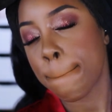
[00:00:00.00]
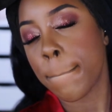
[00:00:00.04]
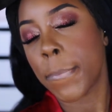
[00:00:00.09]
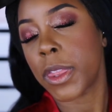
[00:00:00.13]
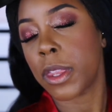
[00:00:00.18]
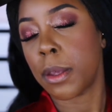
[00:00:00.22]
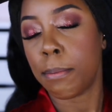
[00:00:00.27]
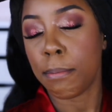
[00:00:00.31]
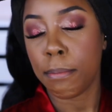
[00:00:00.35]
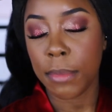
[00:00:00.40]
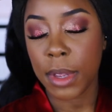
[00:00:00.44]

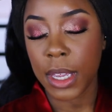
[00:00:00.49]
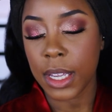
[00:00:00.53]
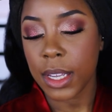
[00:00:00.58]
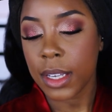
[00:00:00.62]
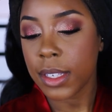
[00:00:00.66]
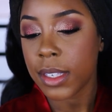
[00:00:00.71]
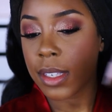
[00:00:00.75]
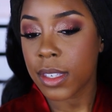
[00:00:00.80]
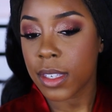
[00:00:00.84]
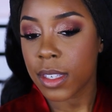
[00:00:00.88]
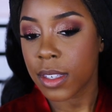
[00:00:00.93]
the
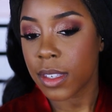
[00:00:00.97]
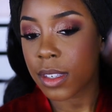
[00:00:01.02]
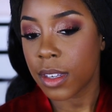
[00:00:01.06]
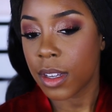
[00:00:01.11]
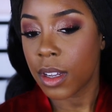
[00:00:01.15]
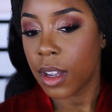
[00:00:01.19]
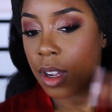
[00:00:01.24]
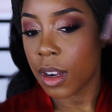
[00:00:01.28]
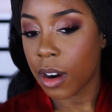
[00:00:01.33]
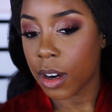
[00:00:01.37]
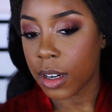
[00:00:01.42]
mists
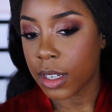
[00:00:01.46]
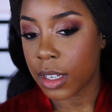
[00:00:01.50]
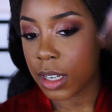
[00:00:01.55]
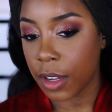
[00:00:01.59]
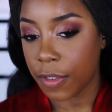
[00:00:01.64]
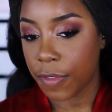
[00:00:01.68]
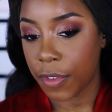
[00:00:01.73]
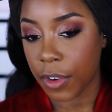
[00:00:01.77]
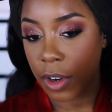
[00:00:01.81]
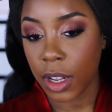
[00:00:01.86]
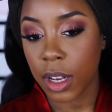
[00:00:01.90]
are
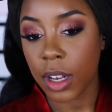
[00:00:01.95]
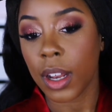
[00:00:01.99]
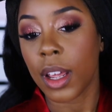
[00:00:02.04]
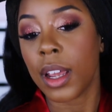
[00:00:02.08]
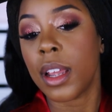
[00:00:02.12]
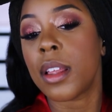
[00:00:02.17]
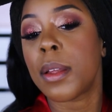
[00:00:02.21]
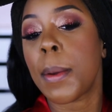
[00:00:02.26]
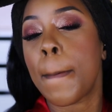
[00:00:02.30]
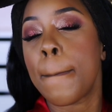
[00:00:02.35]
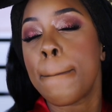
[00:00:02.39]
different
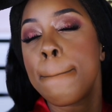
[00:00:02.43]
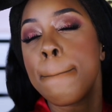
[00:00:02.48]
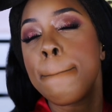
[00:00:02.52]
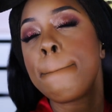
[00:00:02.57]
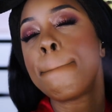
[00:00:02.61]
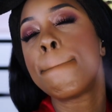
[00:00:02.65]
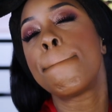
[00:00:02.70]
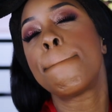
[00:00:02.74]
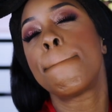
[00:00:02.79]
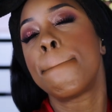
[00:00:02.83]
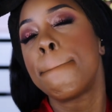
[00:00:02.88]
like
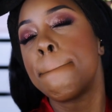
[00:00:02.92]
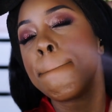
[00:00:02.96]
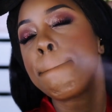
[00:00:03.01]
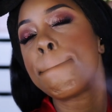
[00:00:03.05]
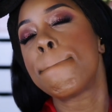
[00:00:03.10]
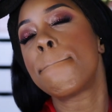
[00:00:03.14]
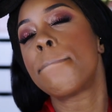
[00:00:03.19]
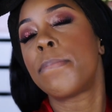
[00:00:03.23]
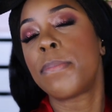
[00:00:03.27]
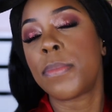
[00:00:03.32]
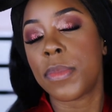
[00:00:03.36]

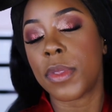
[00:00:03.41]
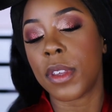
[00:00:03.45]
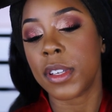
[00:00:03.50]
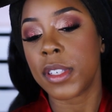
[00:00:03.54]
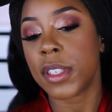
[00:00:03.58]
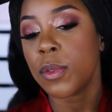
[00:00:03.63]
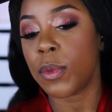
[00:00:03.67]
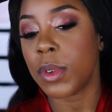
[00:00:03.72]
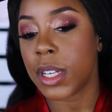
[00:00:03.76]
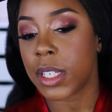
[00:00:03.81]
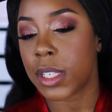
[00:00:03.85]

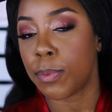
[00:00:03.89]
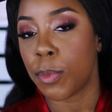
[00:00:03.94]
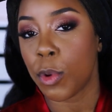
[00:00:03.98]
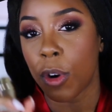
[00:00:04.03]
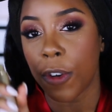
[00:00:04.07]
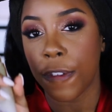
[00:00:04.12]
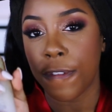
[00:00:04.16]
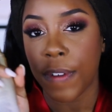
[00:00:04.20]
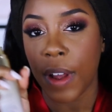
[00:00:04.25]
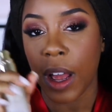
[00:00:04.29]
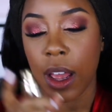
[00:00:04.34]
this one is
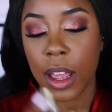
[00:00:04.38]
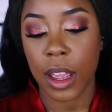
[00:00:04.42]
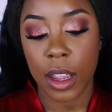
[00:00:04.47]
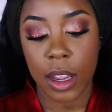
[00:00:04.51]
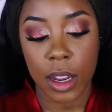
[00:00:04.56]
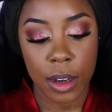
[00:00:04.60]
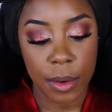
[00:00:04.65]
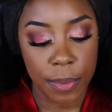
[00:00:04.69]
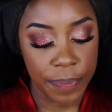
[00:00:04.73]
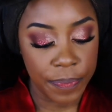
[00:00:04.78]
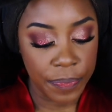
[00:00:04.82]
more
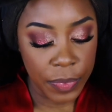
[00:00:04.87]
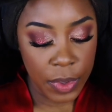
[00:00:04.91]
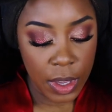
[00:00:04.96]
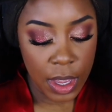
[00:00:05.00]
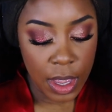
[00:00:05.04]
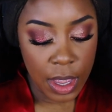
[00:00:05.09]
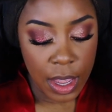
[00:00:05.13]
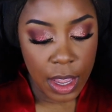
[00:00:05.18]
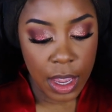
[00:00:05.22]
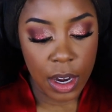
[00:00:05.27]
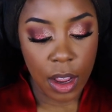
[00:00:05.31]
fine
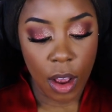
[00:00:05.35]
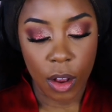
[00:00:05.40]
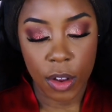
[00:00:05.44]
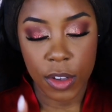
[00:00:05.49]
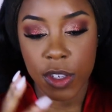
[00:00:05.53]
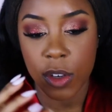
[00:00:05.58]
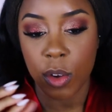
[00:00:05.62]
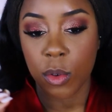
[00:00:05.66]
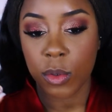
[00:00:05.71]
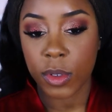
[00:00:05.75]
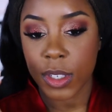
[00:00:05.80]
and it
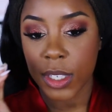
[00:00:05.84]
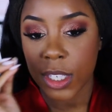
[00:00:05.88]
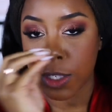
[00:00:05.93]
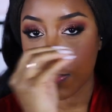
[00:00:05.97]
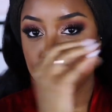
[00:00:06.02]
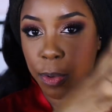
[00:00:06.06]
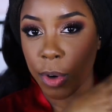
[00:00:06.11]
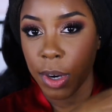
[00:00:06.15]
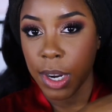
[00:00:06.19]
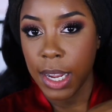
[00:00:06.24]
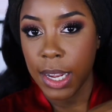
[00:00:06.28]
also
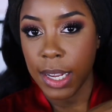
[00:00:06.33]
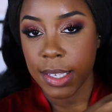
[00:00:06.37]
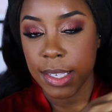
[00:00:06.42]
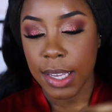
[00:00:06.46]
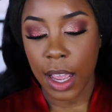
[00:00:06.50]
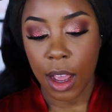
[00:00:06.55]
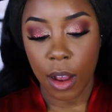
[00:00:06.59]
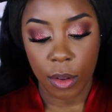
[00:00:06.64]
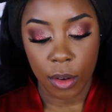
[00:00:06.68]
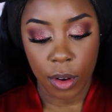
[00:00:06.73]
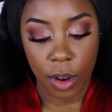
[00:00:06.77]
sprays
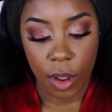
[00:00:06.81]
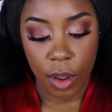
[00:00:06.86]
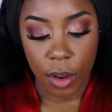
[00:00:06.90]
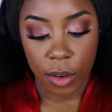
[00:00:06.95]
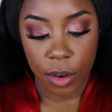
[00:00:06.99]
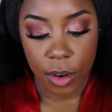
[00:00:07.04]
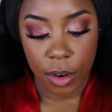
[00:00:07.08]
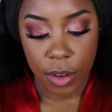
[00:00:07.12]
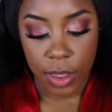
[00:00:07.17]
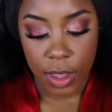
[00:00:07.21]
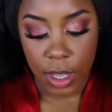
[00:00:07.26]
out
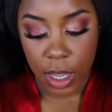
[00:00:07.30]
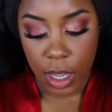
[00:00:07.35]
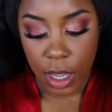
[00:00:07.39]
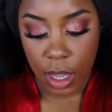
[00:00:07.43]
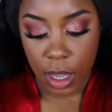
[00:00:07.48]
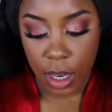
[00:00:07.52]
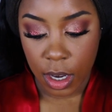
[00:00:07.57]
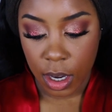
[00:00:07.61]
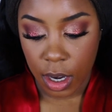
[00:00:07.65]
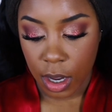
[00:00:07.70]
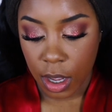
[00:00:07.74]
longer
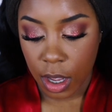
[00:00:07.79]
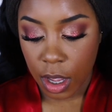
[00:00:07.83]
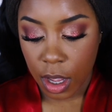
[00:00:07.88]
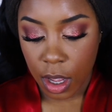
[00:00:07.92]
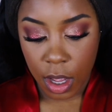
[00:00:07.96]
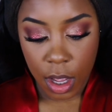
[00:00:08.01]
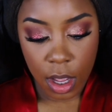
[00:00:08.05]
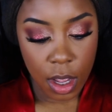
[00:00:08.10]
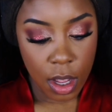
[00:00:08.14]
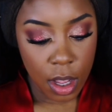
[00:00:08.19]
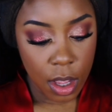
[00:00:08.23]
than
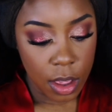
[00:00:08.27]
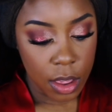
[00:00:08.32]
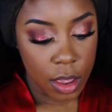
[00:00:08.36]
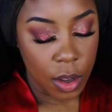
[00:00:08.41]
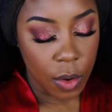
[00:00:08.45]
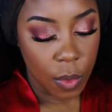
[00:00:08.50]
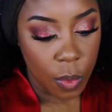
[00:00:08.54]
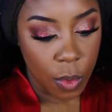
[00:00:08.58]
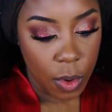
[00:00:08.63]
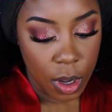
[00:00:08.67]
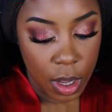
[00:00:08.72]

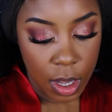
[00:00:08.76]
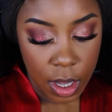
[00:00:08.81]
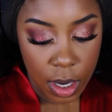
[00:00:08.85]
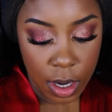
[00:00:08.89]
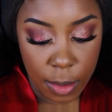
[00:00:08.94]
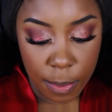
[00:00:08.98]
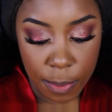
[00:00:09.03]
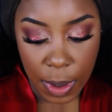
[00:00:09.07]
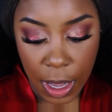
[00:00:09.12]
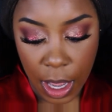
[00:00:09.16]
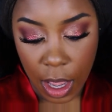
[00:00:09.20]
the
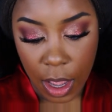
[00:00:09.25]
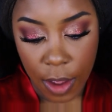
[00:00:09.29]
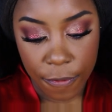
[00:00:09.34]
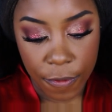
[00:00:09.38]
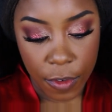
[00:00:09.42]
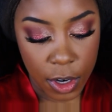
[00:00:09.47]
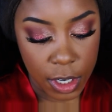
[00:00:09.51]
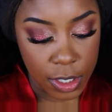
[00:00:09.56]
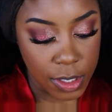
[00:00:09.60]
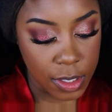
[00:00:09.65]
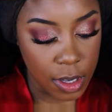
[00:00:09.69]
one by
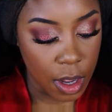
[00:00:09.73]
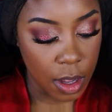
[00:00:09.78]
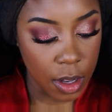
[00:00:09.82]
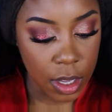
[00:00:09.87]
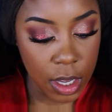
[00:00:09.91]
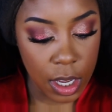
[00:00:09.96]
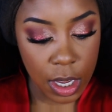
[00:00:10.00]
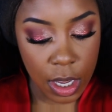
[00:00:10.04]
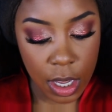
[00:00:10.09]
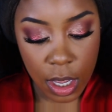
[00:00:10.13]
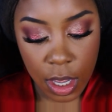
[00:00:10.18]

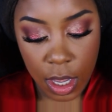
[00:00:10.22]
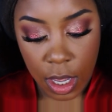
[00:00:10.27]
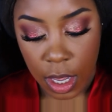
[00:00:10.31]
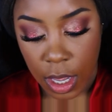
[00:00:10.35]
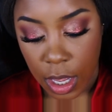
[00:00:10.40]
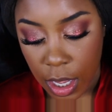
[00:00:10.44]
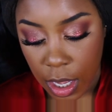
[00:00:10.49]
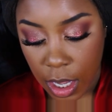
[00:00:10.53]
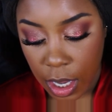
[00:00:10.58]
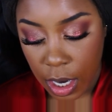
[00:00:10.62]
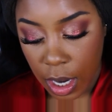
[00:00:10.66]
Farsali.
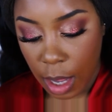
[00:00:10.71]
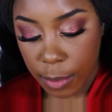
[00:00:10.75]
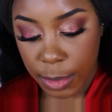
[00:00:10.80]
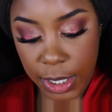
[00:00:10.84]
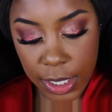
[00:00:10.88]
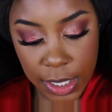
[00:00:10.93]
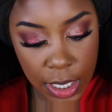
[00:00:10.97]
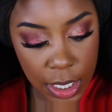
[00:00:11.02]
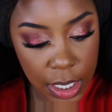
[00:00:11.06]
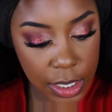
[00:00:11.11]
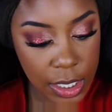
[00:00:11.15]
And I'm
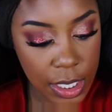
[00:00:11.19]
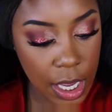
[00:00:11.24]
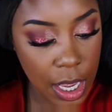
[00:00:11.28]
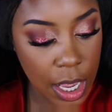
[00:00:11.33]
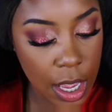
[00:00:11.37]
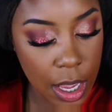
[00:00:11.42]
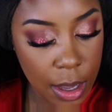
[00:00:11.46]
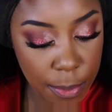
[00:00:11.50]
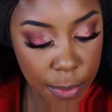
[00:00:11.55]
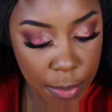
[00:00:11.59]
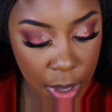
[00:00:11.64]
just going to
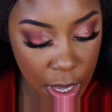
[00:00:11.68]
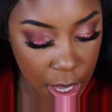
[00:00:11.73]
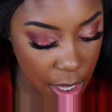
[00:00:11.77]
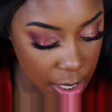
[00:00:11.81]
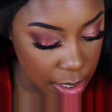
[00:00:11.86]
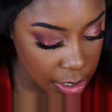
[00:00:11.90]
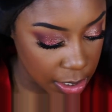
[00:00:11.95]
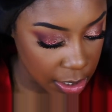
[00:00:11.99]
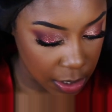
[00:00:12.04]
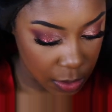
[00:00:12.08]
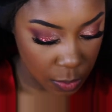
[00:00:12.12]
take
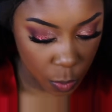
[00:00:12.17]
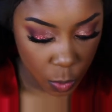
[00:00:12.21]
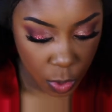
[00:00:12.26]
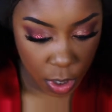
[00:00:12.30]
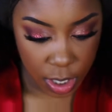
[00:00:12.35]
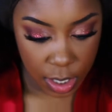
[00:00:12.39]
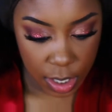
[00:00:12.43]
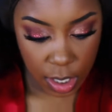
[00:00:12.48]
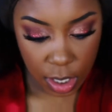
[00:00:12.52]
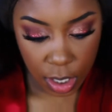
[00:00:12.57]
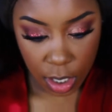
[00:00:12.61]
my,
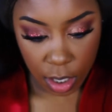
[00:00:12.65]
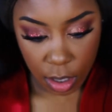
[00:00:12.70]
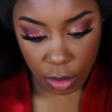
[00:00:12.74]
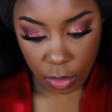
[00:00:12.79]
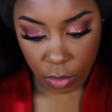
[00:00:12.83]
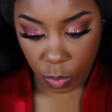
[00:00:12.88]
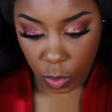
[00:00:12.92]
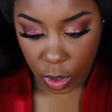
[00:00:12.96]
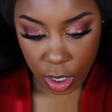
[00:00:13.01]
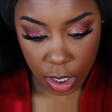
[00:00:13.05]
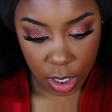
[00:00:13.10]
where did it
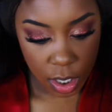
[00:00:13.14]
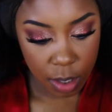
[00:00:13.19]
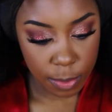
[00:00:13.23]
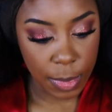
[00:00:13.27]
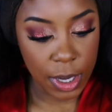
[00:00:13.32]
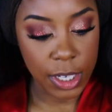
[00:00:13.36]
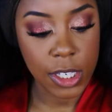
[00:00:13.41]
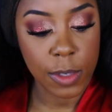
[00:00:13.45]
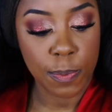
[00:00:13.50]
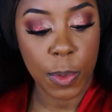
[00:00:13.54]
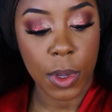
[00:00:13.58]
go? Where did
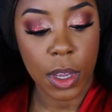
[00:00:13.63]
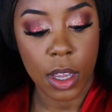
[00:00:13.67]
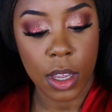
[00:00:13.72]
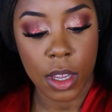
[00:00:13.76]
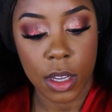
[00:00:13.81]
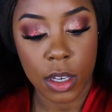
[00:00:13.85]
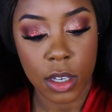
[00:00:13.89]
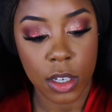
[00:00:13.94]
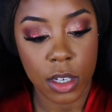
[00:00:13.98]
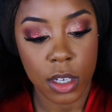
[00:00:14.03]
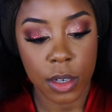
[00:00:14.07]
My
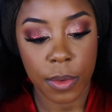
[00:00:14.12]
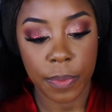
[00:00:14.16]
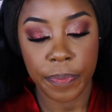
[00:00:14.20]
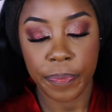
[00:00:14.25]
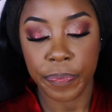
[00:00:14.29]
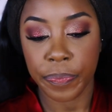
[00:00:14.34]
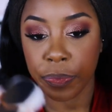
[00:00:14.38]
sponge